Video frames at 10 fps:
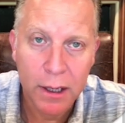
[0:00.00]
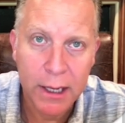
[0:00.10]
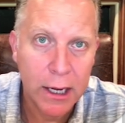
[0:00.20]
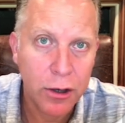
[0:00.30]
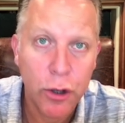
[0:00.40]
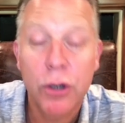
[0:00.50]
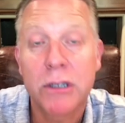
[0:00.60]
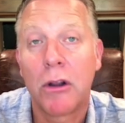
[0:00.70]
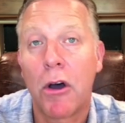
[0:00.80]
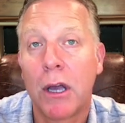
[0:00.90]
Again, you just
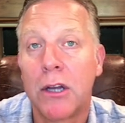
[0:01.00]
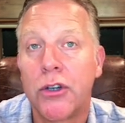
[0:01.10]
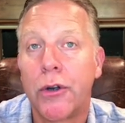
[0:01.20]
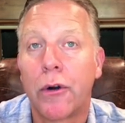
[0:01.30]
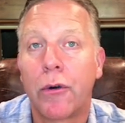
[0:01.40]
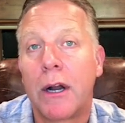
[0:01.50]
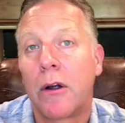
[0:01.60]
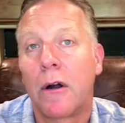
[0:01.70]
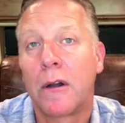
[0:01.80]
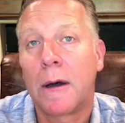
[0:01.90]
log into your credit
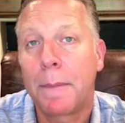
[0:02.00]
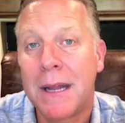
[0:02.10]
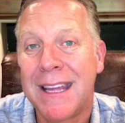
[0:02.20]
card company,